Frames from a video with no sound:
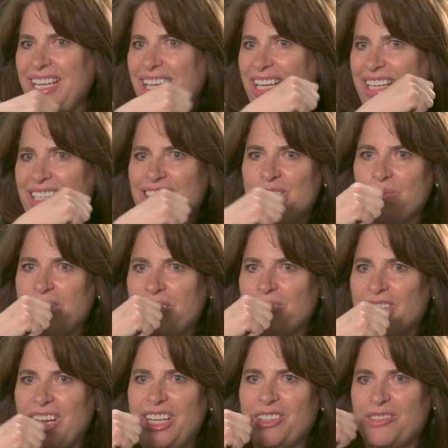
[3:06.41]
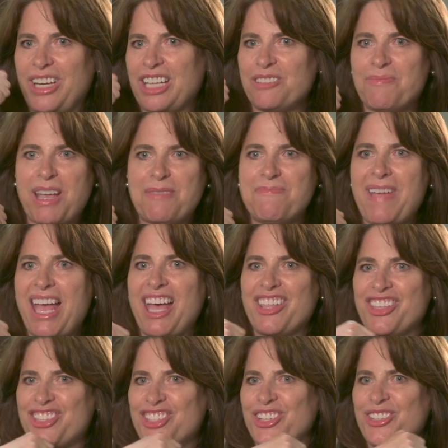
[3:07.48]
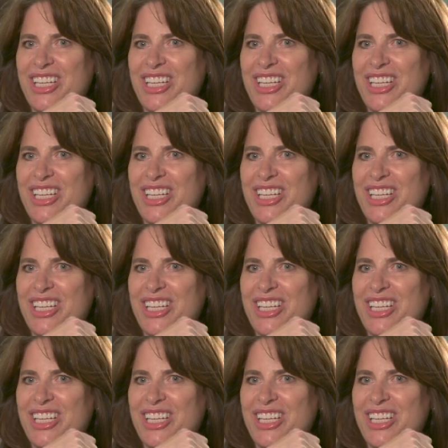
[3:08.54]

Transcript: and went right around my mouth so